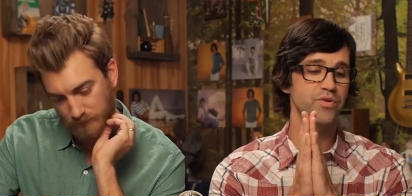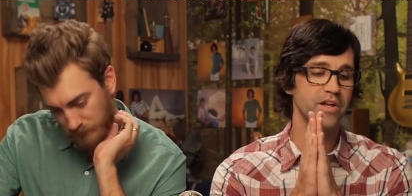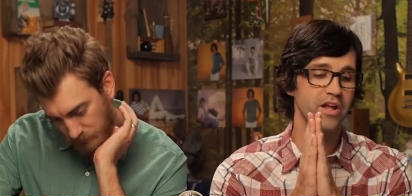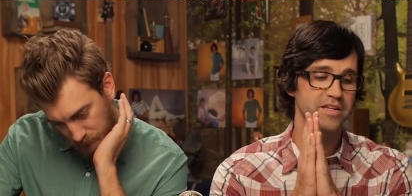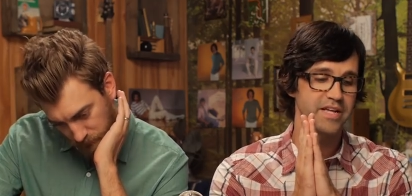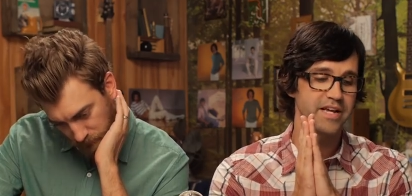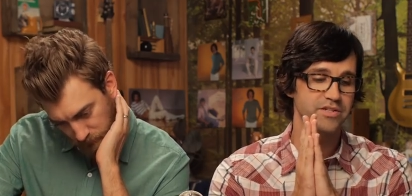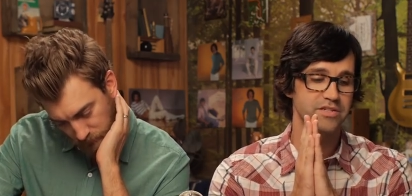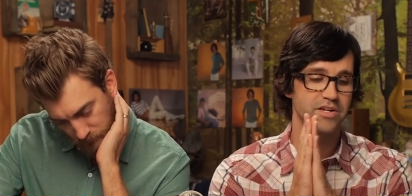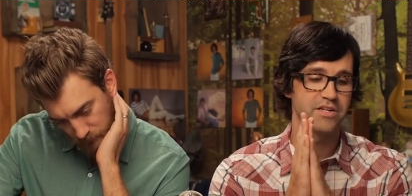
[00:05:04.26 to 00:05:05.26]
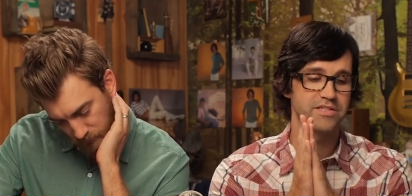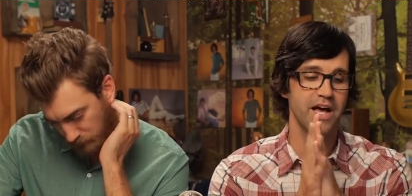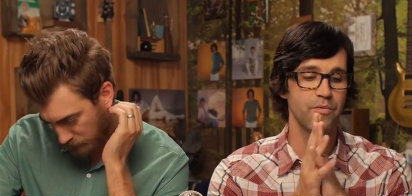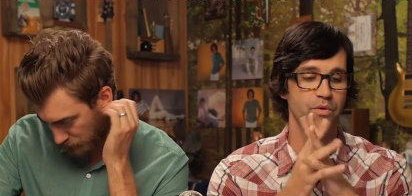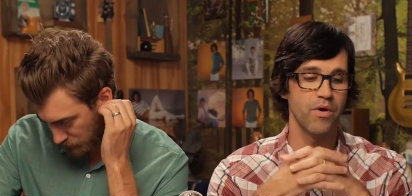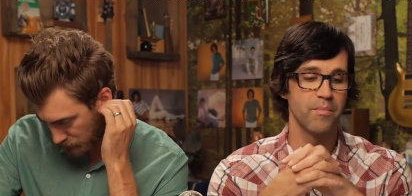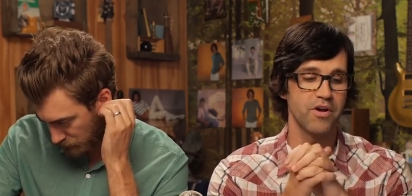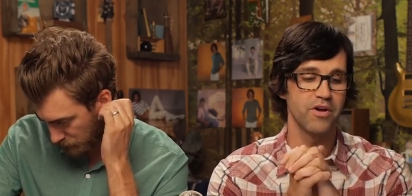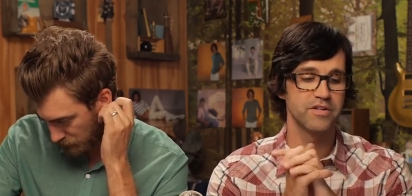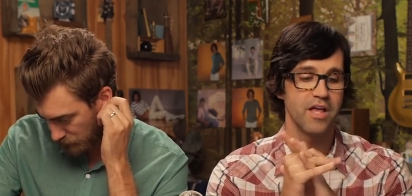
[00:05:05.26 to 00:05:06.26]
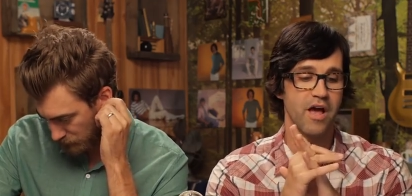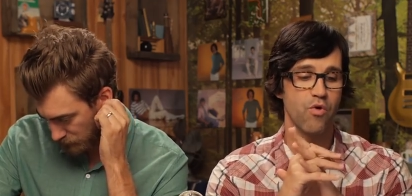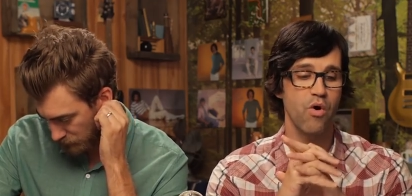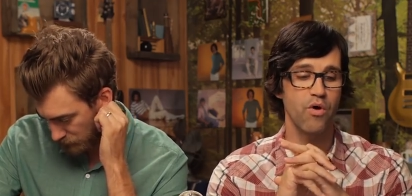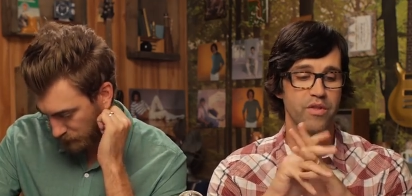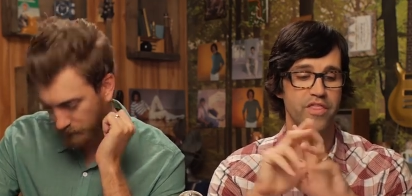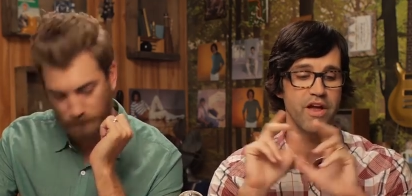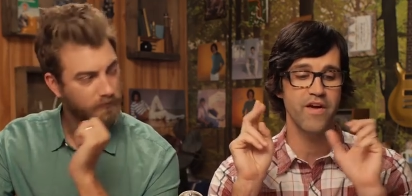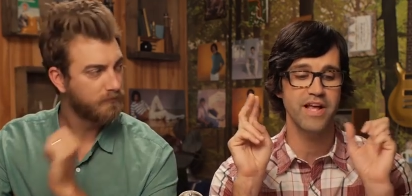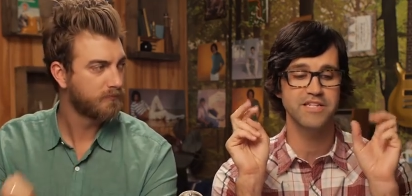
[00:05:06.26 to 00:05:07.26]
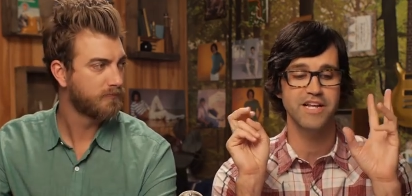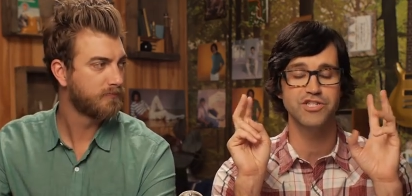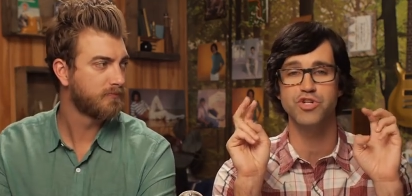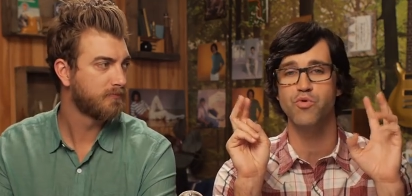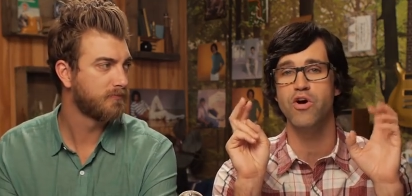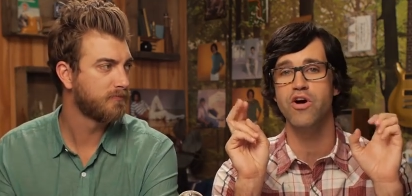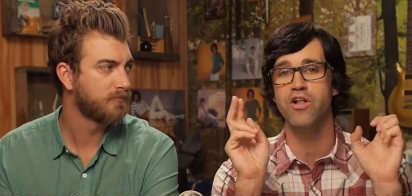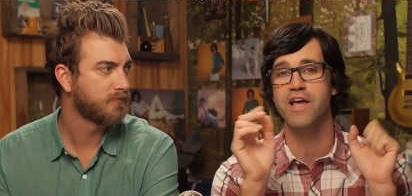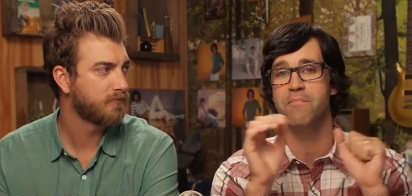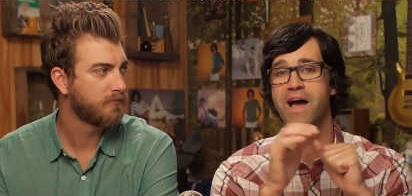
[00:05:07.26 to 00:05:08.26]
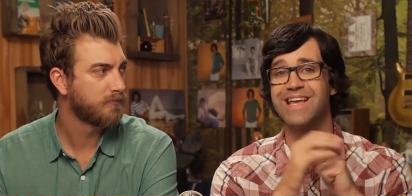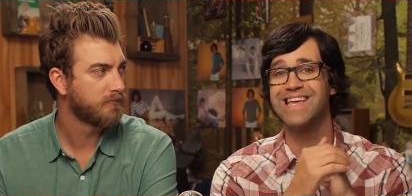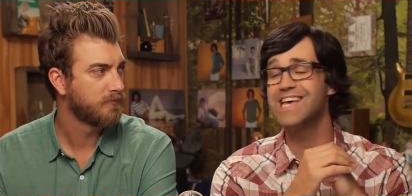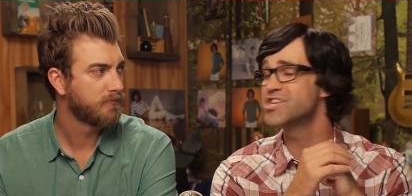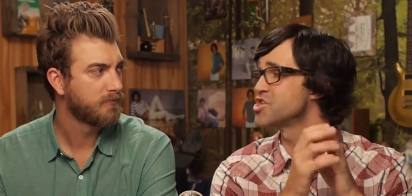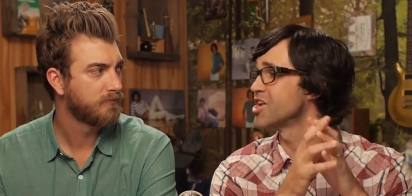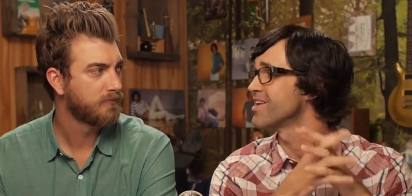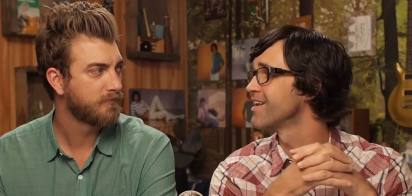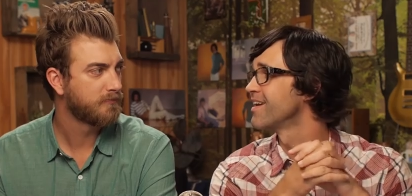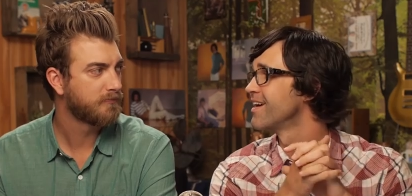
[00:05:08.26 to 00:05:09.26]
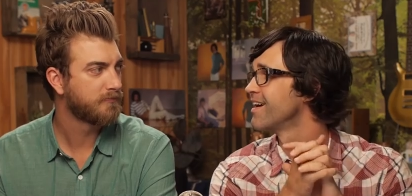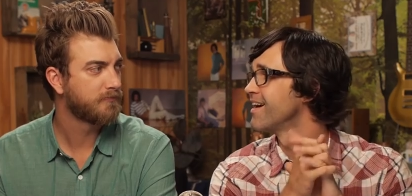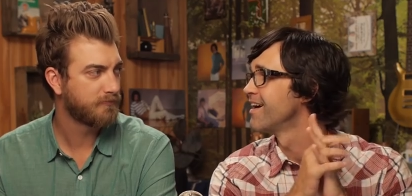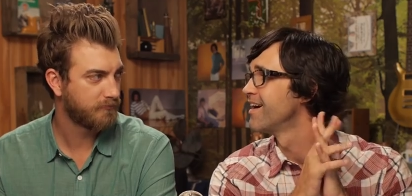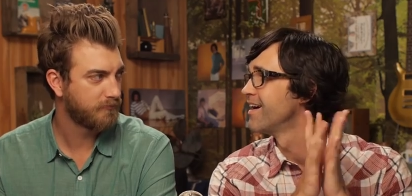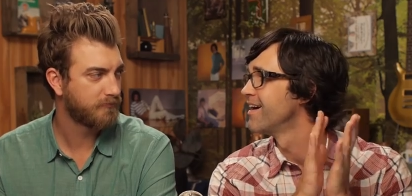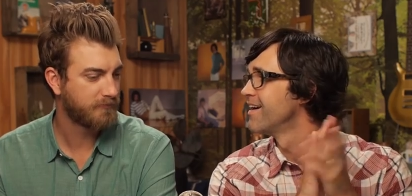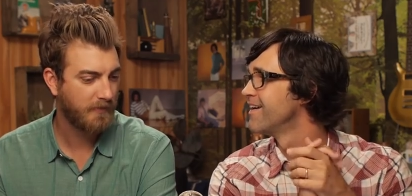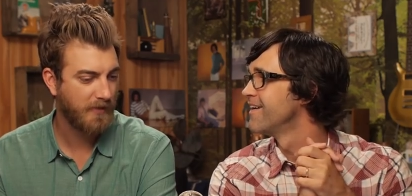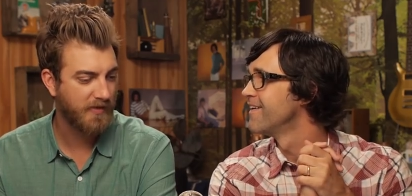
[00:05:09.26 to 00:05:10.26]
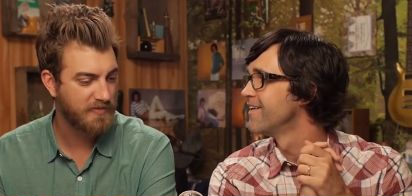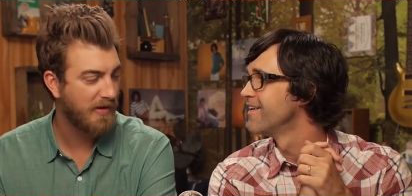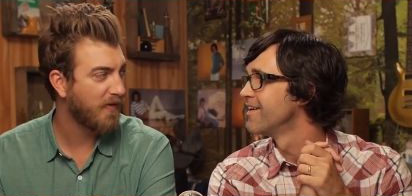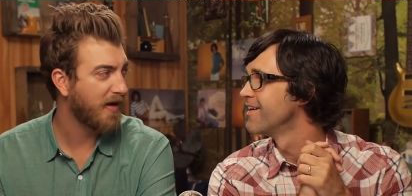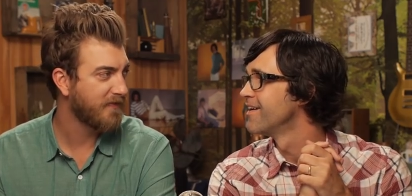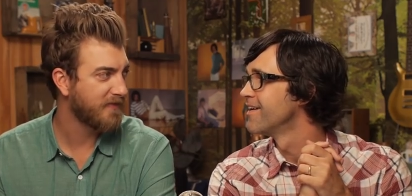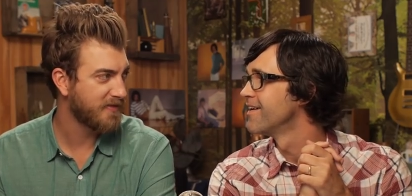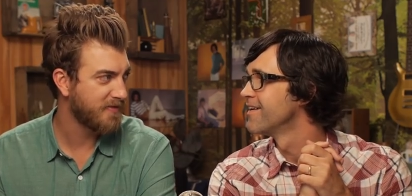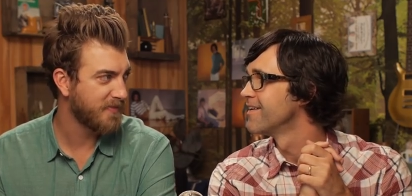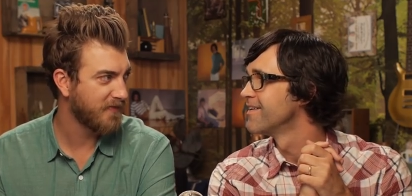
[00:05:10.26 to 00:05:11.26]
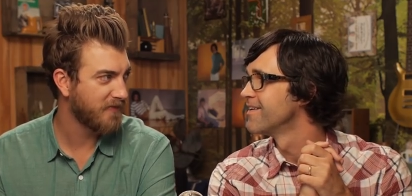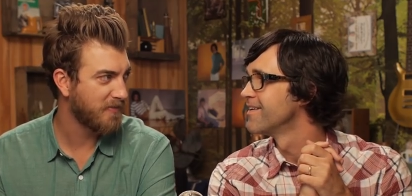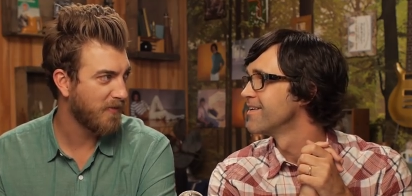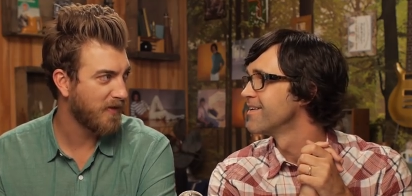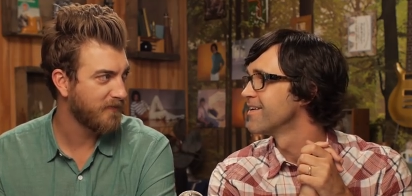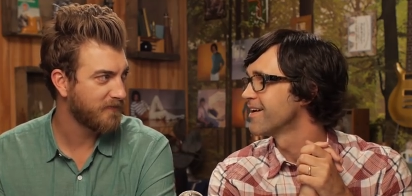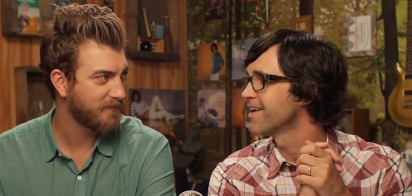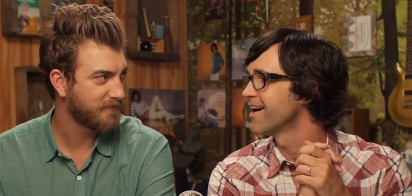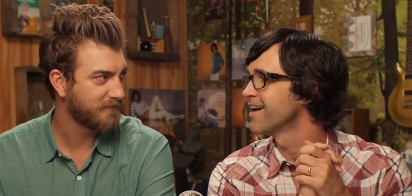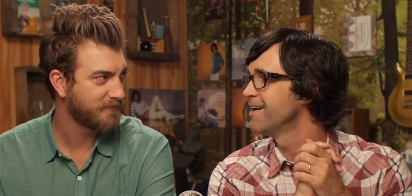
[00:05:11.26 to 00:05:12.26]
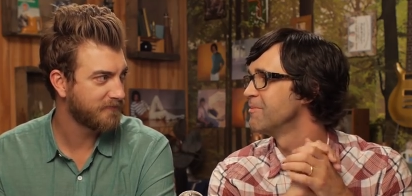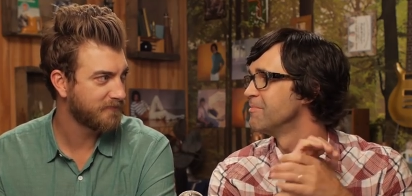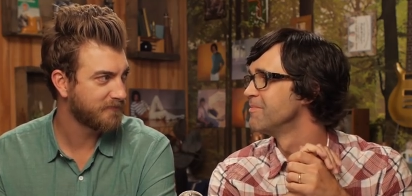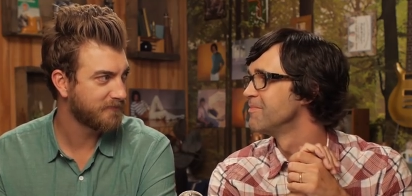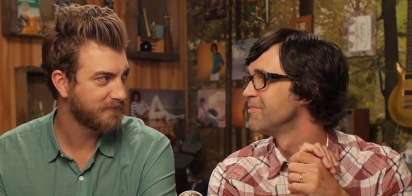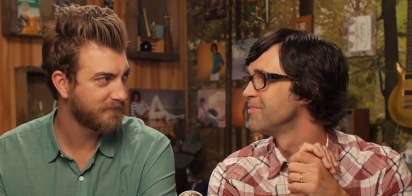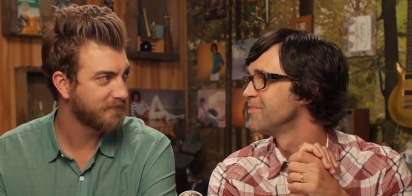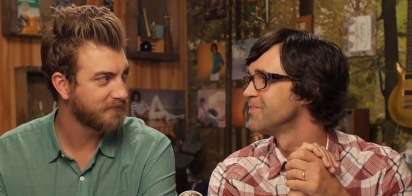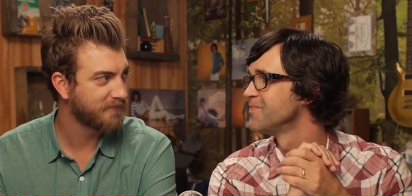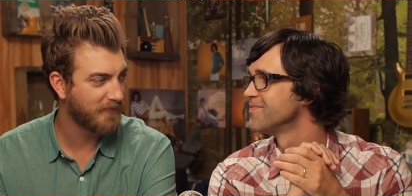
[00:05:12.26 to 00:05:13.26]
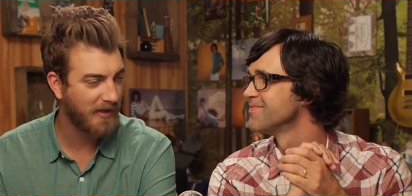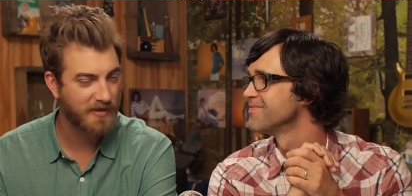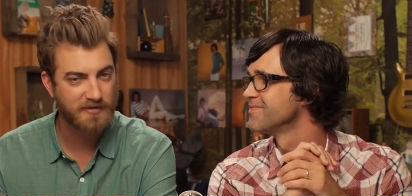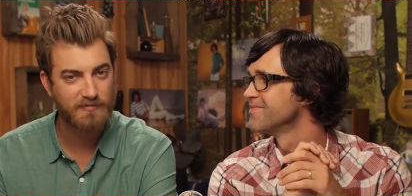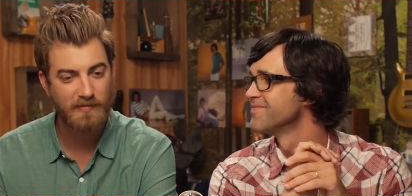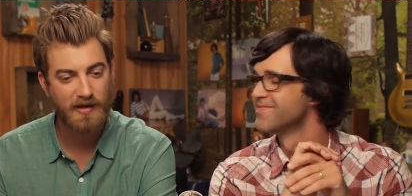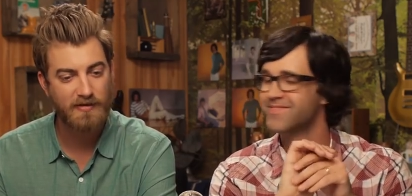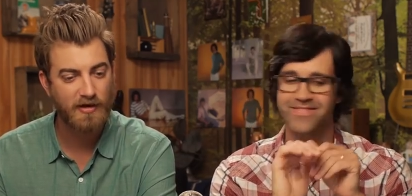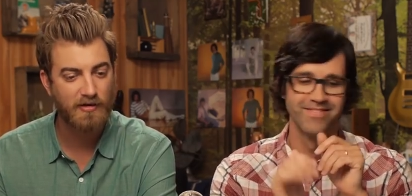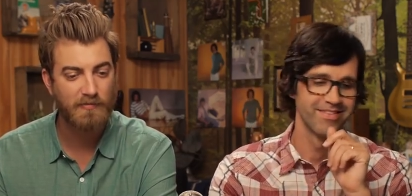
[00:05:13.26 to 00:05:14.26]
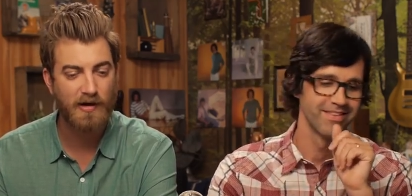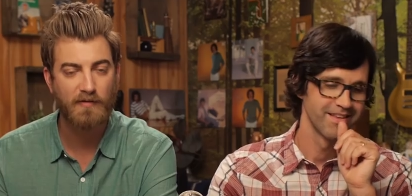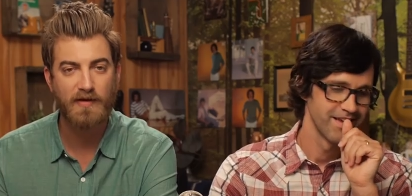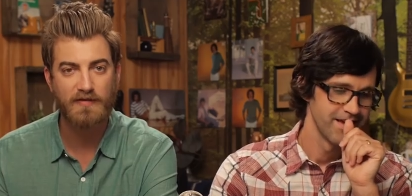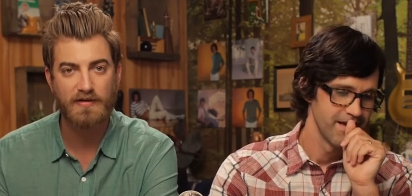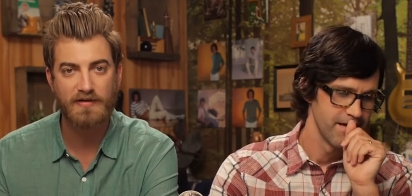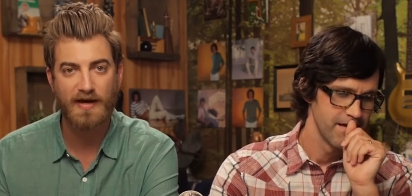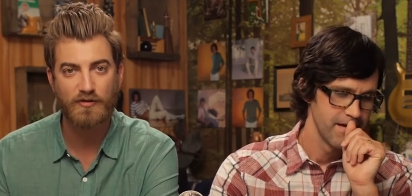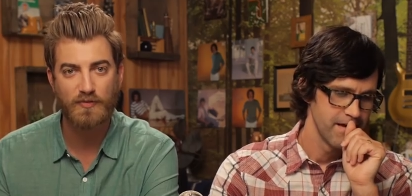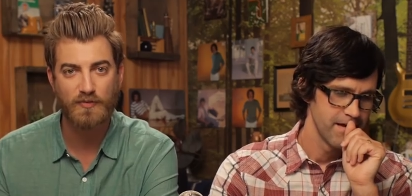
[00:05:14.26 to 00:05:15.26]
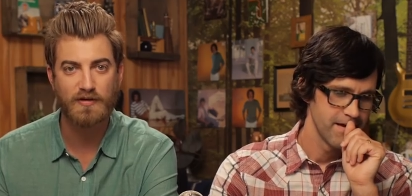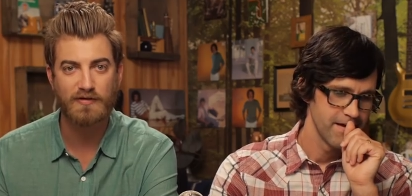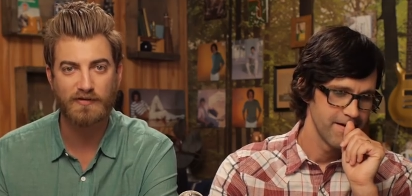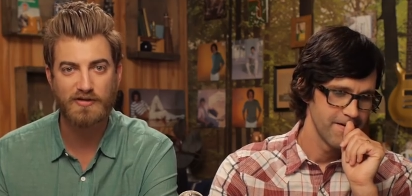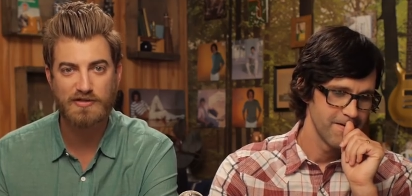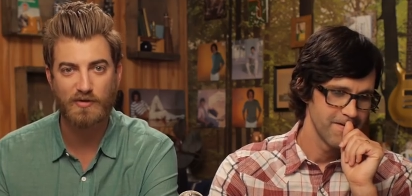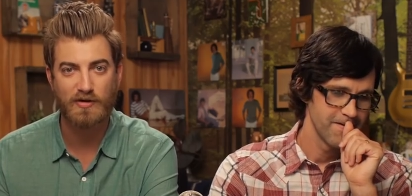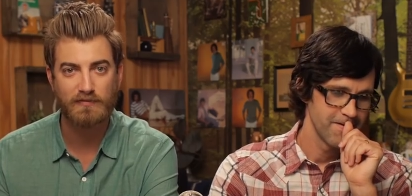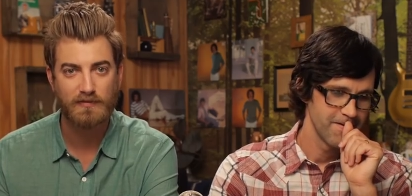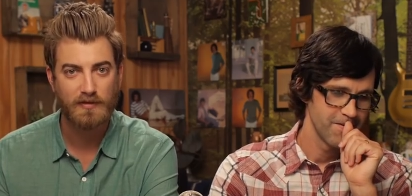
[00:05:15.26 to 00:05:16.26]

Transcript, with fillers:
Speaker 1: two in Los Angeles calls 911 because, quote, there is a squirrel in my kitchen.
Speaker 2: That was my wife. Are you making fun of my wife? Yeah, I am. As you may know, my wife called 911 over a squirrel.